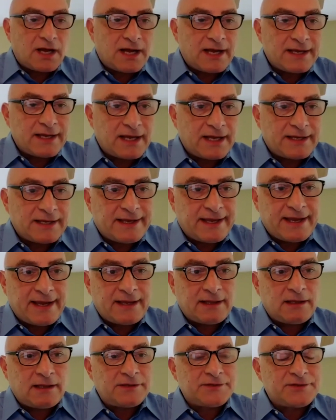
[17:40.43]
I
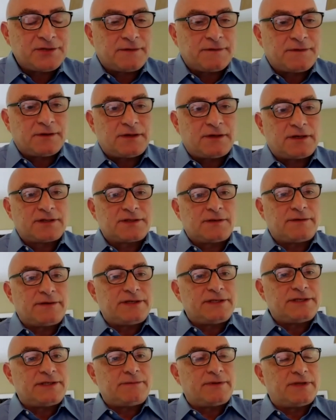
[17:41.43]
can't let you off the hook so
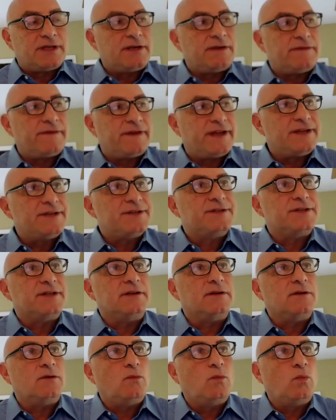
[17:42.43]
easy with
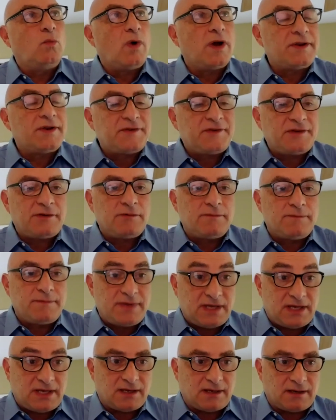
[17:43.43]
innovation. What do you
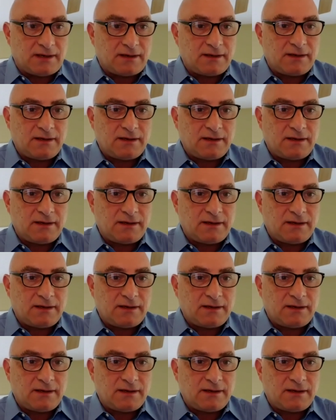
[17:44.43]
mean